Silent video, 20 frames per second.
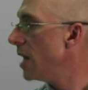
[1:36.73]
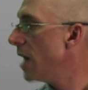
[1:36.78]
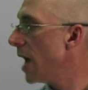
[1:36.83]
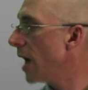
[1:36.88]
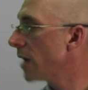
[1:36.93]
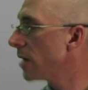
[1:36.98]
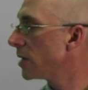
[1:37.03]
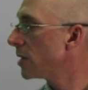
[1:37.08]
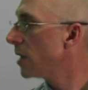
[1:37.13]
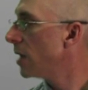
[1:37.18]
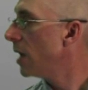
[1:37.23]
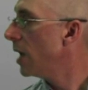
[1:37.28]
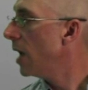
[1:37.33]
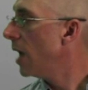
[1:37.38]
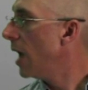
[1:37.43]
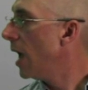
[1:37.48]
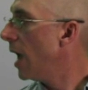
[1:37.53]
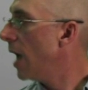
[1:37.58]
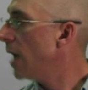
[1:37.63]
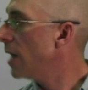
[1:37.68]
next,
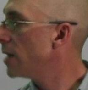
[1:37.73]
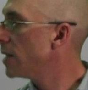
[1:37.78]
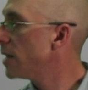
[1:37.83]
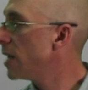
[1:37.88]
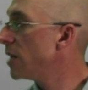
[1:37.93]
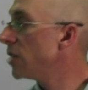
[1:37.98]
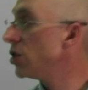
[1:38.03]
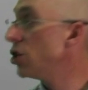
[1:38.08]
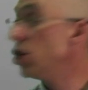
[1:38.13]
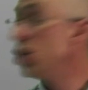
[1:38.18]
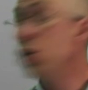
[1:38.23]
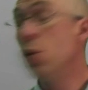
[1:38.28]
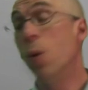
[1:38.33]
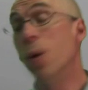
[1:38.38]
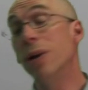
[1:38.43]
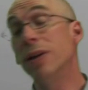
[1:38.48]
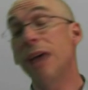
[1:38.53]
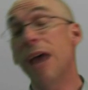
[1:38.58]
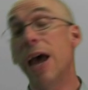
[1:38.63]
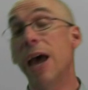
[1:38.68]
and it says, do you
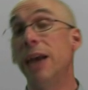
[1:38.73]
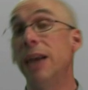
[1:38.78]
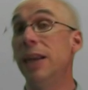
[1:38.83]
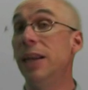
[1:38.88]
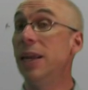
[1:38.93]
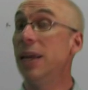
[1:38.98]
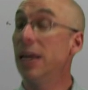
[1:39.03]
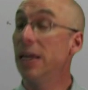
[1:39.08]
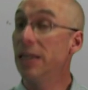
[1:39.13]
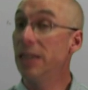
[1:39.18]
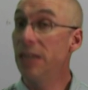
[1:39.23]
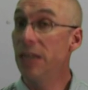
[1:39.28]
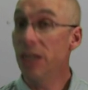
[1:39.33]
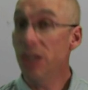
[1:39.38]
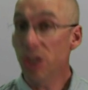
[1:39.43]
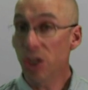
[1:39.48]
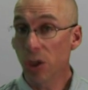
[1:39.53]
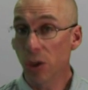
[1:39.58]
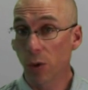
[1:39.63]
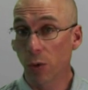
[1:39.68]
want to add any
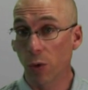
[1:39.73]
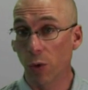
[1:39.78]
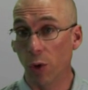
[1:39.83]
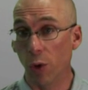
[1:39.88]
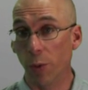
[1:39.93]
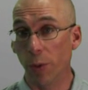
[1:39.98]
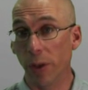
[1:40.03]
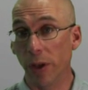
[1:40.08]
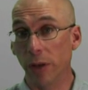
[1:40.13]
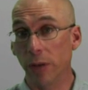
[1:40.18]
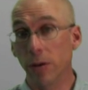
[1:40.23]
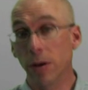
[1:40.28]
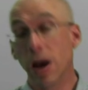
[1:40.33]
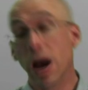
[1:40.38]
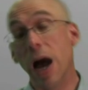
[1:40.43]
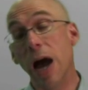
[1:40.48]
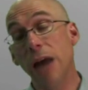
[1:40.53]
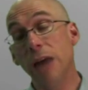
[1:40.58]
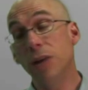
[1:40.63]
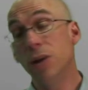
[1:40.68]
additional grouping?
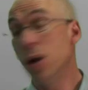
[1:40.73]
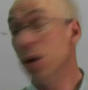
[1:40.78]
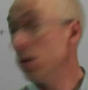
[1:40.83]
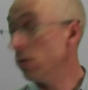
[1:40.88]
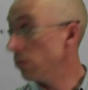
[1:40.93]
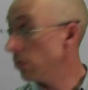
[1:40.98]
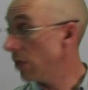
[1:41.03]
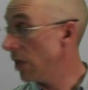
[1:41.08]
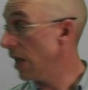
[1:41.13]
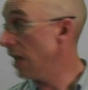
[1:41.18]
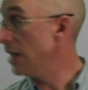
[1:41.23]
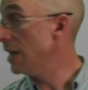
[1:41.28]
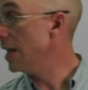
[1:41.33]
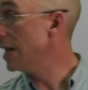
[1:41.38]
I don't. It